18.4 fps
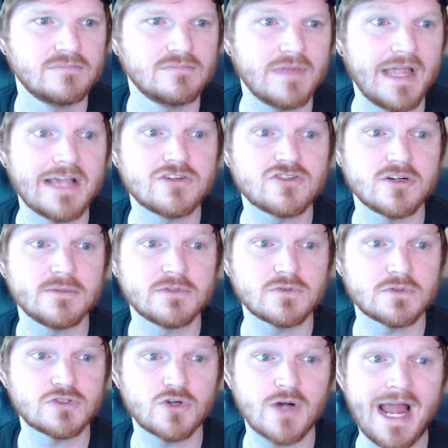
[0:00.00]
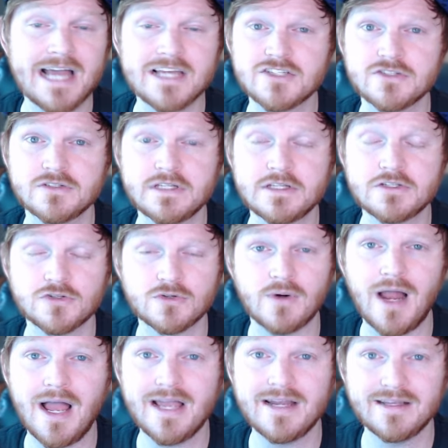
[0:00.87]
Hand Trimmers were trash, so they
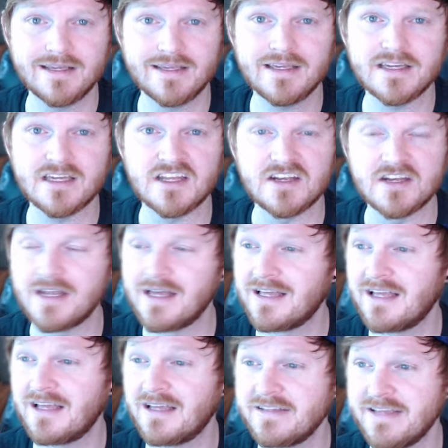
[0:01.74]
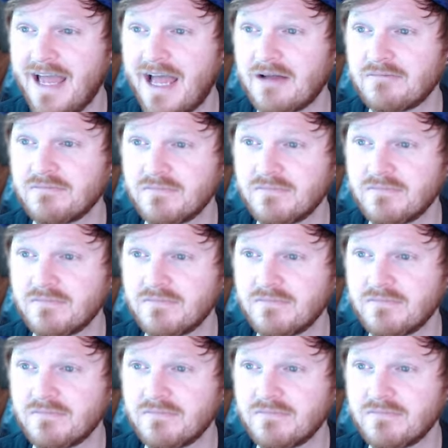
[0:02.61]
tried again. Yeah.